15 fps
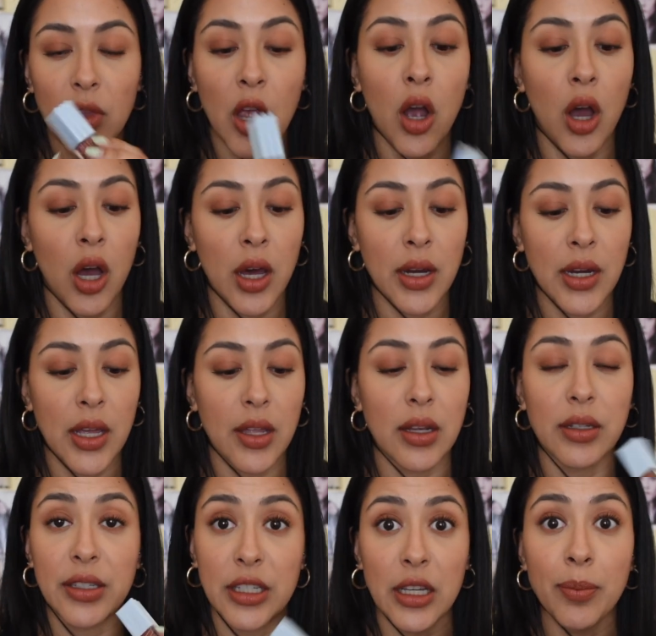on
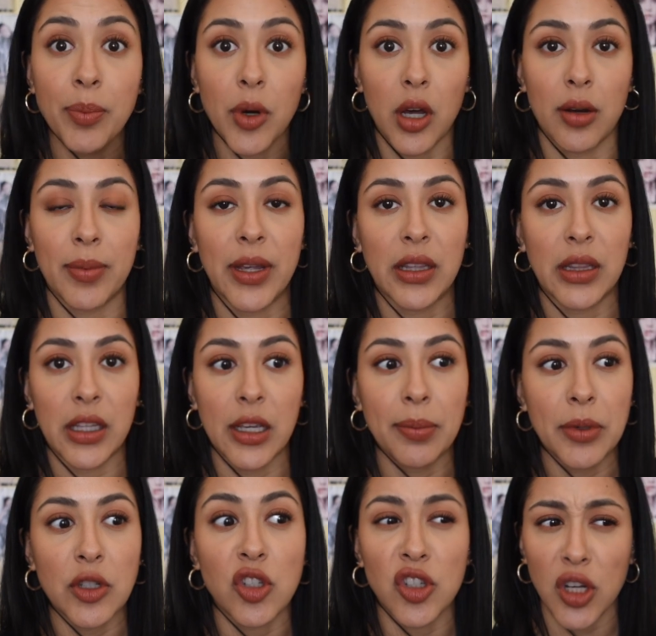Dip on my
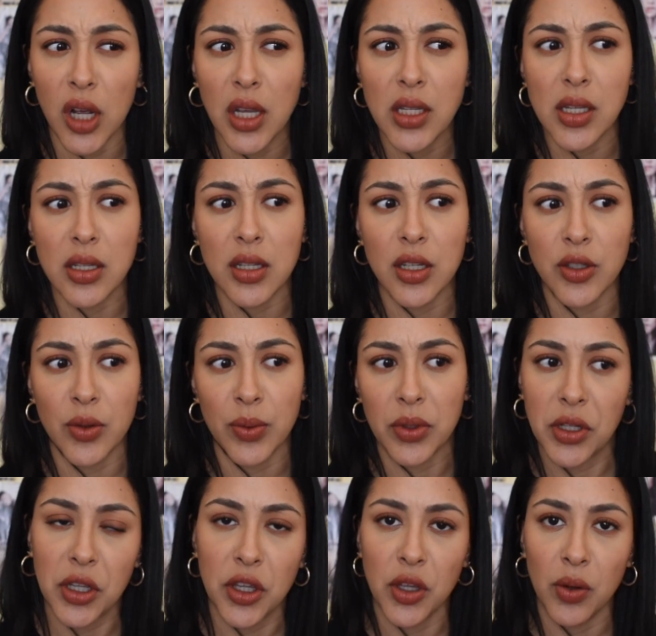lip. Jaws is also
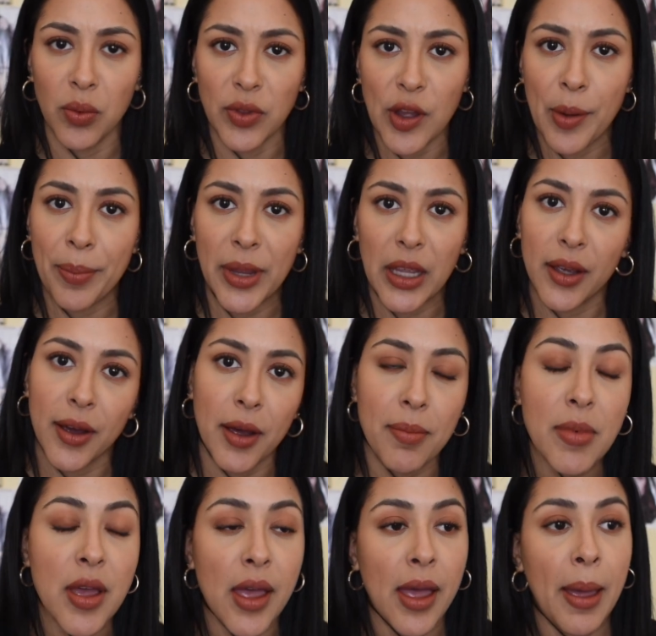really cute without
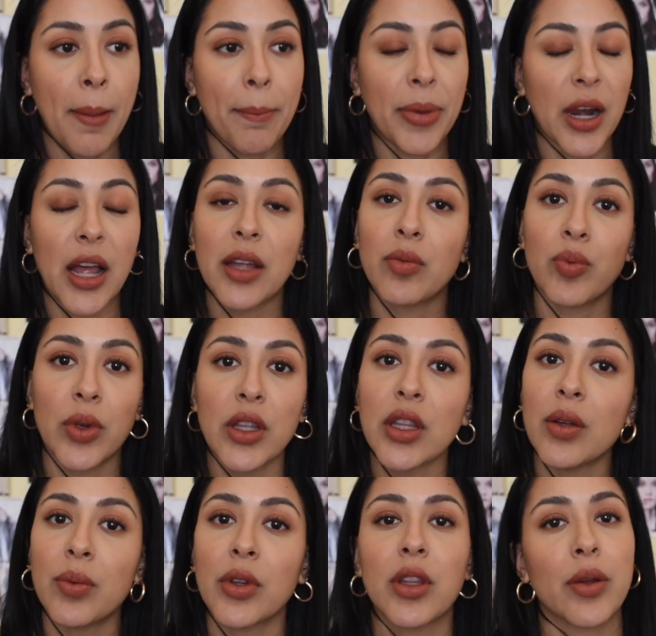makeup, but I
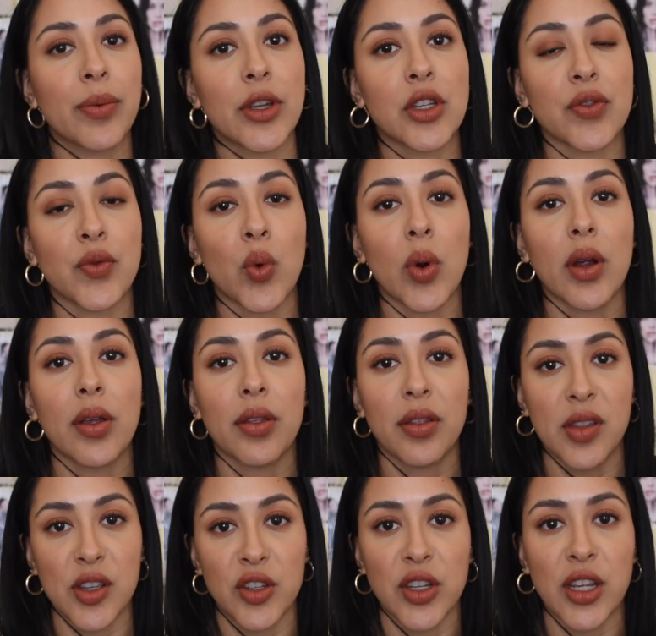really, really reach for
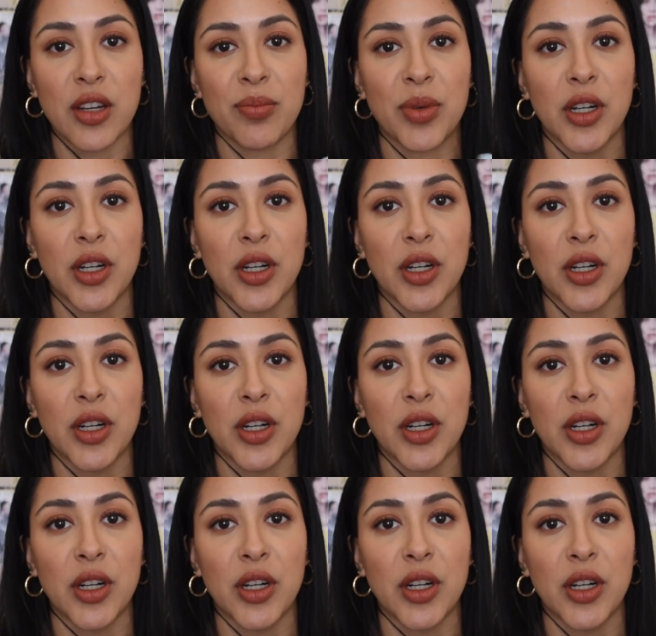this shade in